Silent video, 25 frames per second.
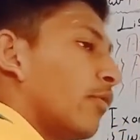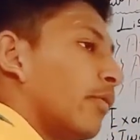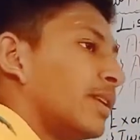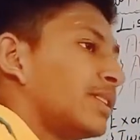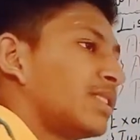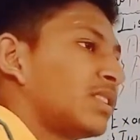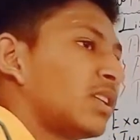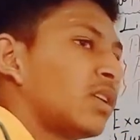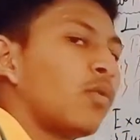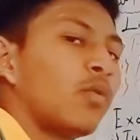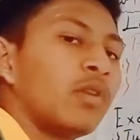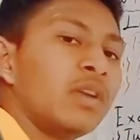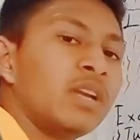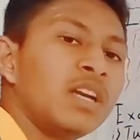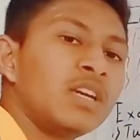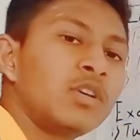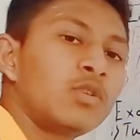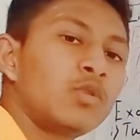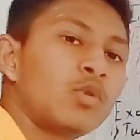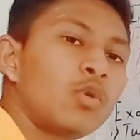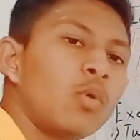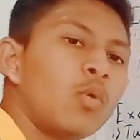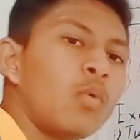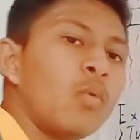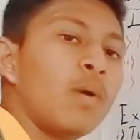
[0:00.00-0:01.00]
will see
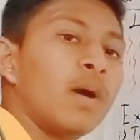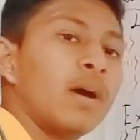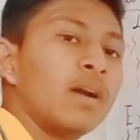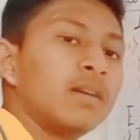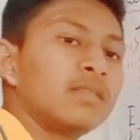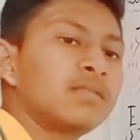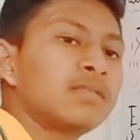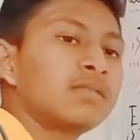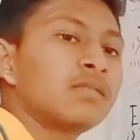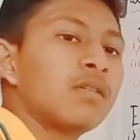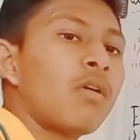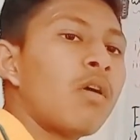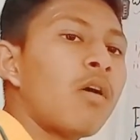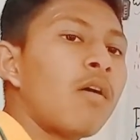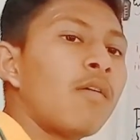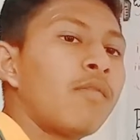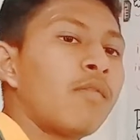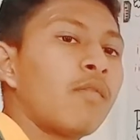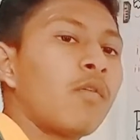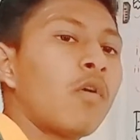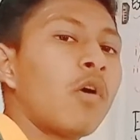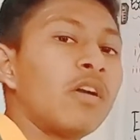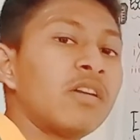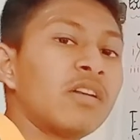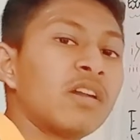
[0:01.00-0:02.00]
only two words
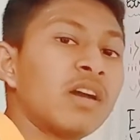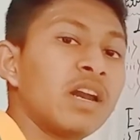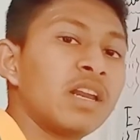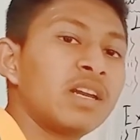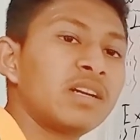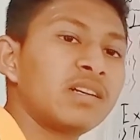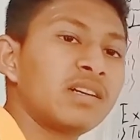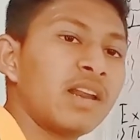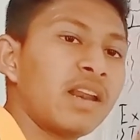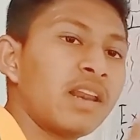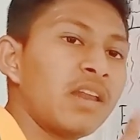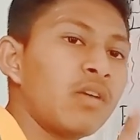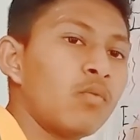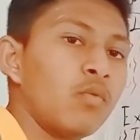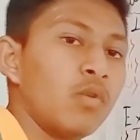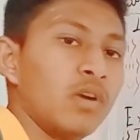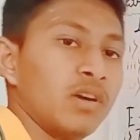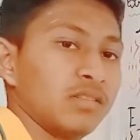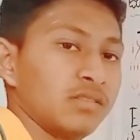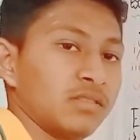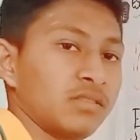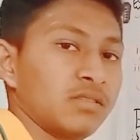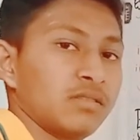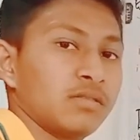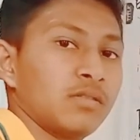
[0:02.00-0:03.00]
of contradictory
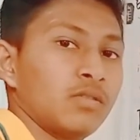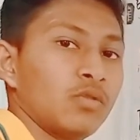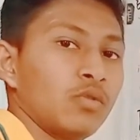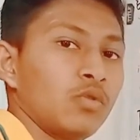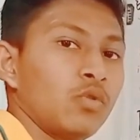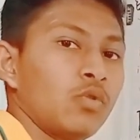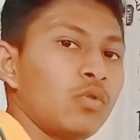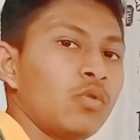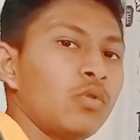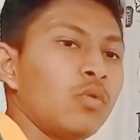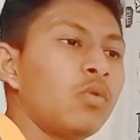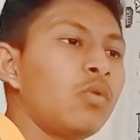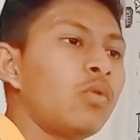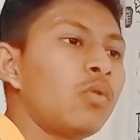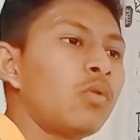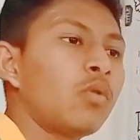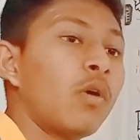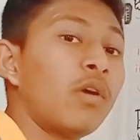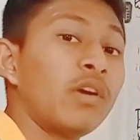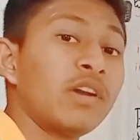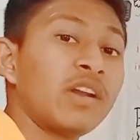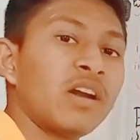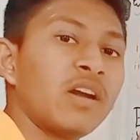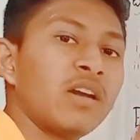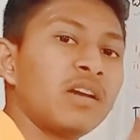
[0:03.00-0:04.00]
words, two
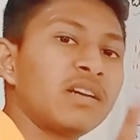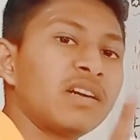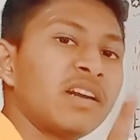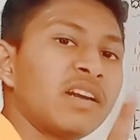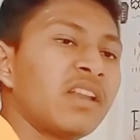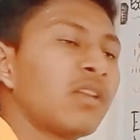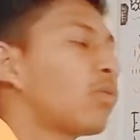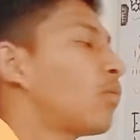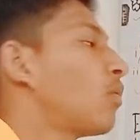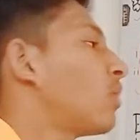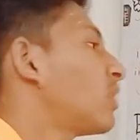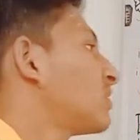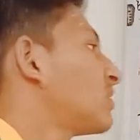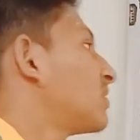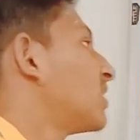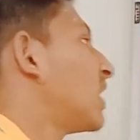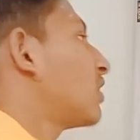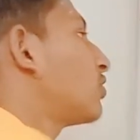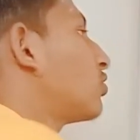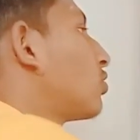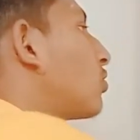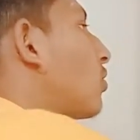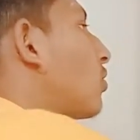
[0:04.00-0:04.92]
contradictory words, that we